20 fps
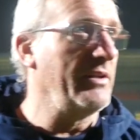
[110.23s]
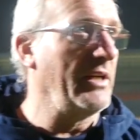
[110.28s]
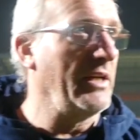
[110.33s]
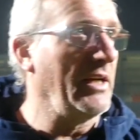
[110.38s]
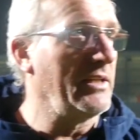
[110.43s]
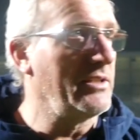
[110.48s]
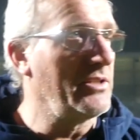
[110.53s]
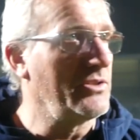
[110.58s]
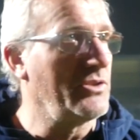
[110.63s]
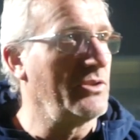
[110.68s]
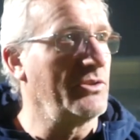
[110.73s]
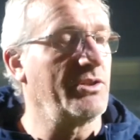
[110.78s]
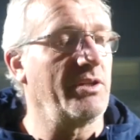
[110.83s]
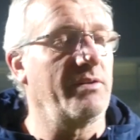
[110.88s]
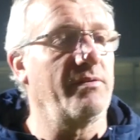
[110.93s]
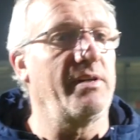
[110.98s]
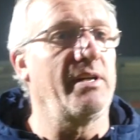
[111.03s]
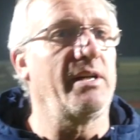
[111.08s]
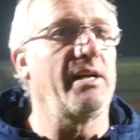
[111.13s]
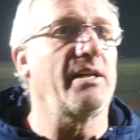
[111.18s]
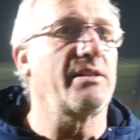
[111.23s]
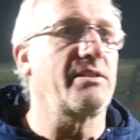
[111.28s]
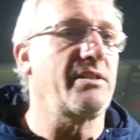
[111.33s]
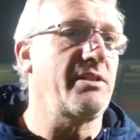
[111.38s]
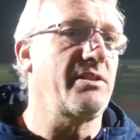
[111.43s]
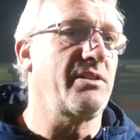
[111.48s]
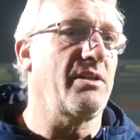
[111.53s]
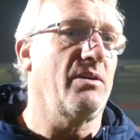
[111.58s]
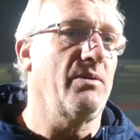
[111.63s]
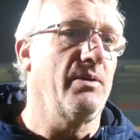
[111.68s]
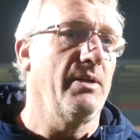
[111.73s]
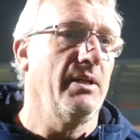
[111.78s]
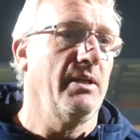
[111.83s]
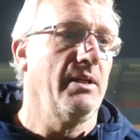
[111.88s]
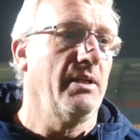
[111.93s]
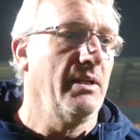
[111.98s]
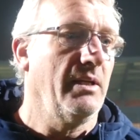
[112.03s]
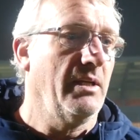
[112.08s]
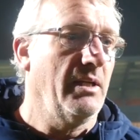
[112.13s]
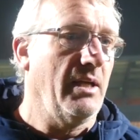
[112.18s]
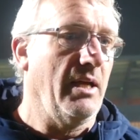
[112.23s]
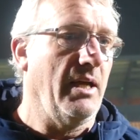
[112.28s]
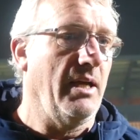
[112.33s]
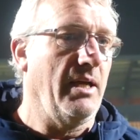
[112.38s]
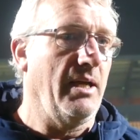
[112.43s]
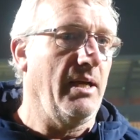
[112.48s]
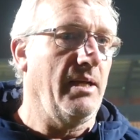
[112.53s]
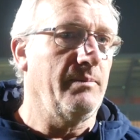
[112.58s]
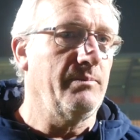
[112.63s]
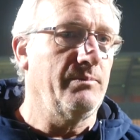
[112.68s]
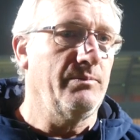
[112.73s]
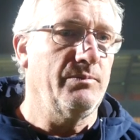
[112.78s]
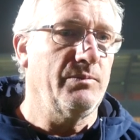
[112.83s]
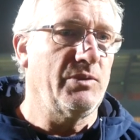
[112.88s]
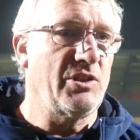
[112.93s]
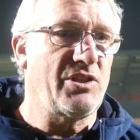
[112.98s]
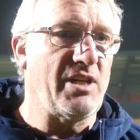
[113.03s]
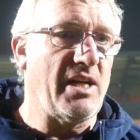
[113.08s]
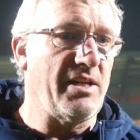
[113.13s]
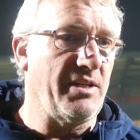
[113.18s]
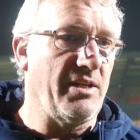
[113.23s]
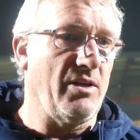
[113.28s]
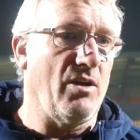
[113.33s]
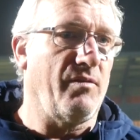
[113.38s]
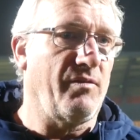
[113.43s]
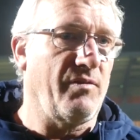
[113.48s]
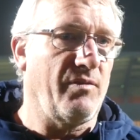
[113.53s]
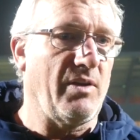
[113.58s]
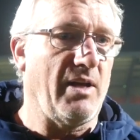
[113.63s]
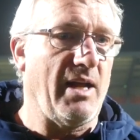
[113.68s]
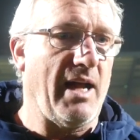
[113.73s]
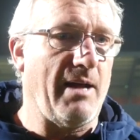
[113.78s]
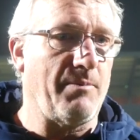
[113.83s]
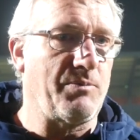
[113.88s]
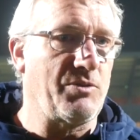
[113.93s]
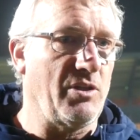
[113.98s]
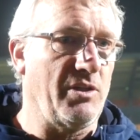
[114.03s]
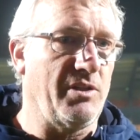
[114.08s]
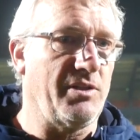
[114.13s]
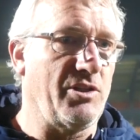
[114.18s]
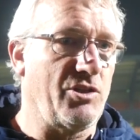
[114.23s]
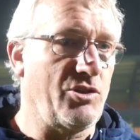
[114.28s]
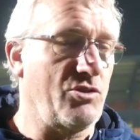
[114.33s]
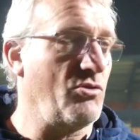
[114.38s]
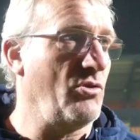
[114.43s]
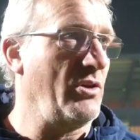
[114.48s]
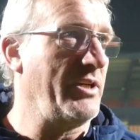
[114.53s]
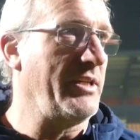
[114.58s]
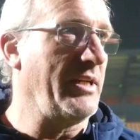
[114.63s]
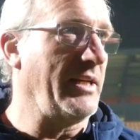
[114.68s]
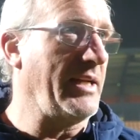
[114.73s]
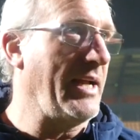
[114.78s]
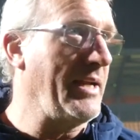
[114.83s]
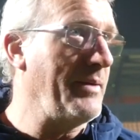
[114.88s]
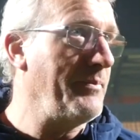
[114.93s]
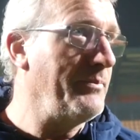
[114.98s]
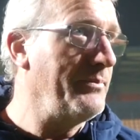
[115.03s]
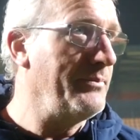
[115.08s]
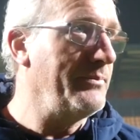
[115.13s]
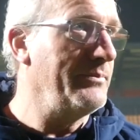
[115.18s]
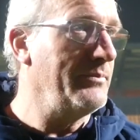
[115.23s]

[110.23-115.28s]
He hadn't had to touch it really, has he? So the sending off absolutely destroyed the game,